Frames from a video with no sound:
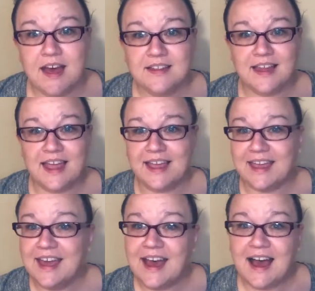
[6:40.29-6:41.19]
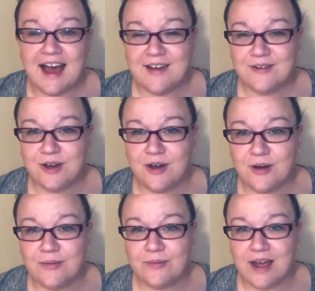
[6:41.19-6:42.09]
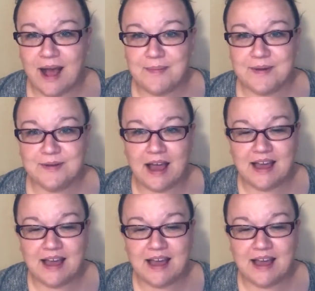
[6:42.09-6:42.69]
Like, I don't know what happened.